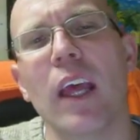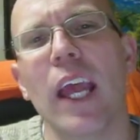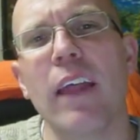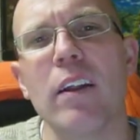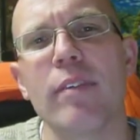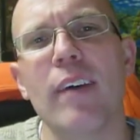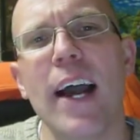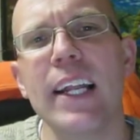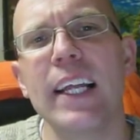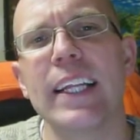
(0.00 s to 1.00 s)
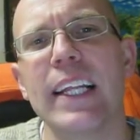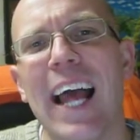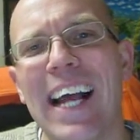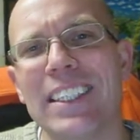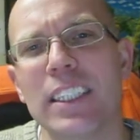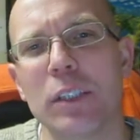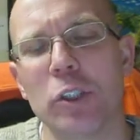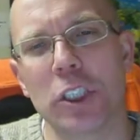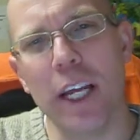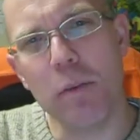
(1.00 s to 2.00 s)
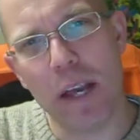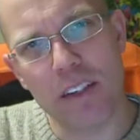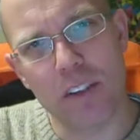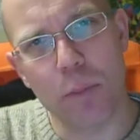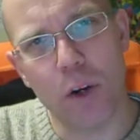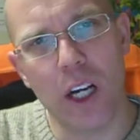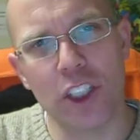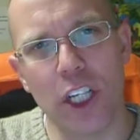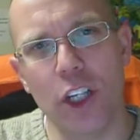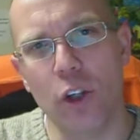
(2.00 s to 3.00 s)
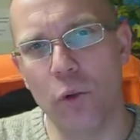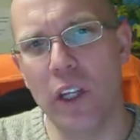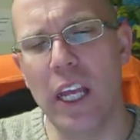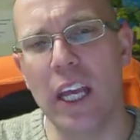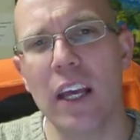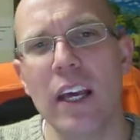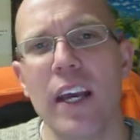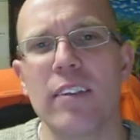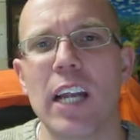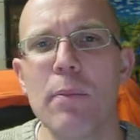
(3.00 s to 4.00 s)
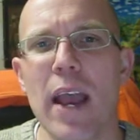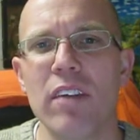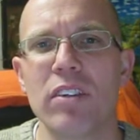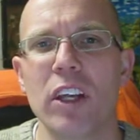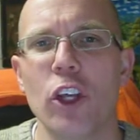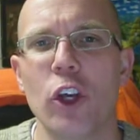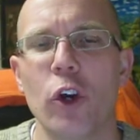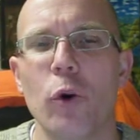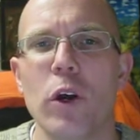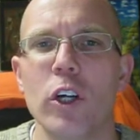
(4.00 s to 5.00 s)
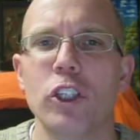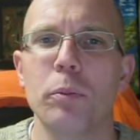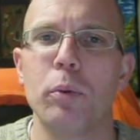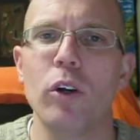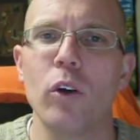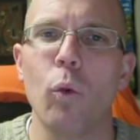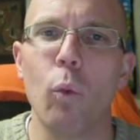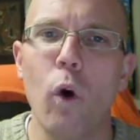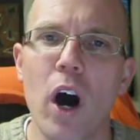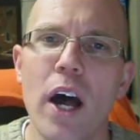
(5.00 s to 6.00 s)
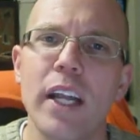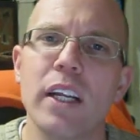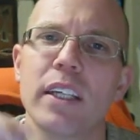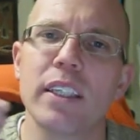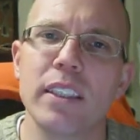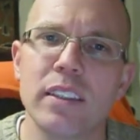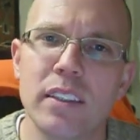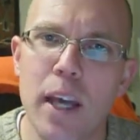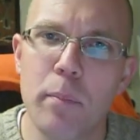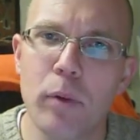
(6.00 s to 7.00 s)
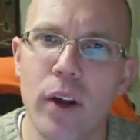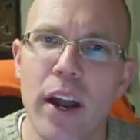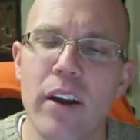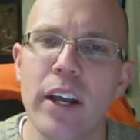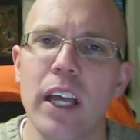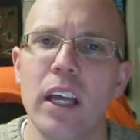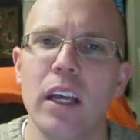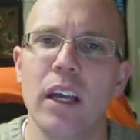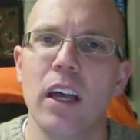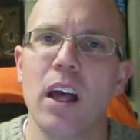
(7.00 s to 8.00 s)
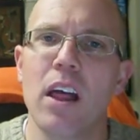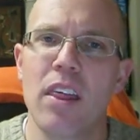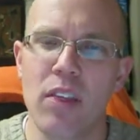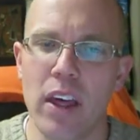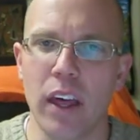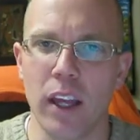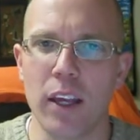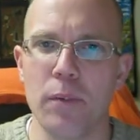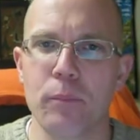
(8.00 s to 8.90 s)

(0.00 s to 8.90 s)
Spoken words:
And then finally, the last thing, which kind of makes the project unique, is that I'm asking you to put one contemporary thing